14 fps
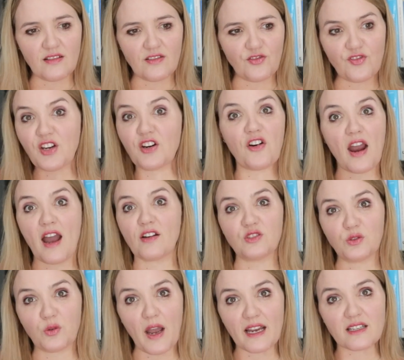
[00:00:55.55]
figure
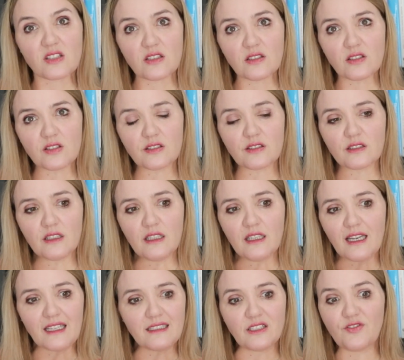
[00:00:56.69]
out your assets
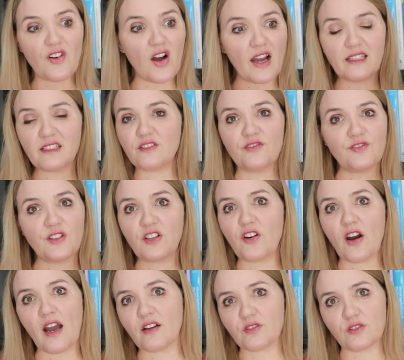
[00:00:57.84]
and divide and
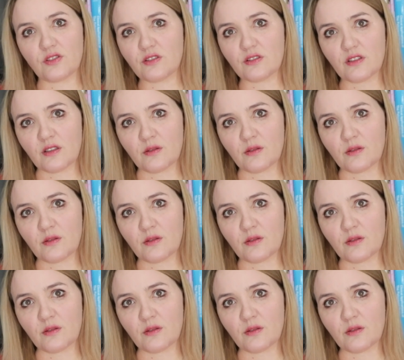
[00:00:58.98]
figure out